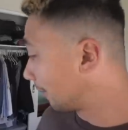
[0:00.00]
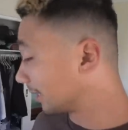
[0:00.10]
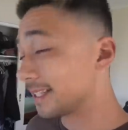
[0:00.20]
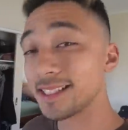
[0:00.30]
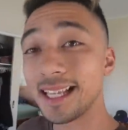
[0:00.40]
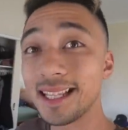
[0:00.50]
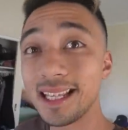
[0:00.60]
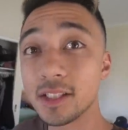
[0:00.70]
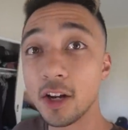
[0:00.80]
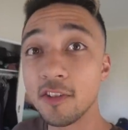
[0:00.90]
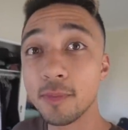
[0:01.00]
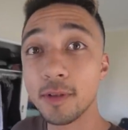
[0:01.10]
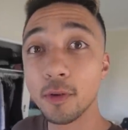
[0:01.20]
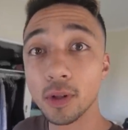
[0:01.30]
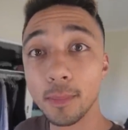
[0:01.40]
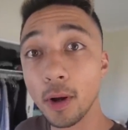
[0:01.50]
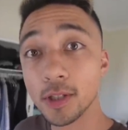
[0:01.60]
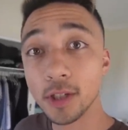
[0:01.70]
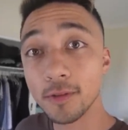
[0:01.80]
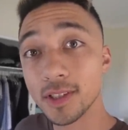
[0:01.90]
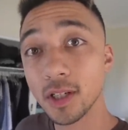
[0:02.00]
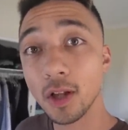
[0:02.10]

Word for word: I'm gonna send these off before the post office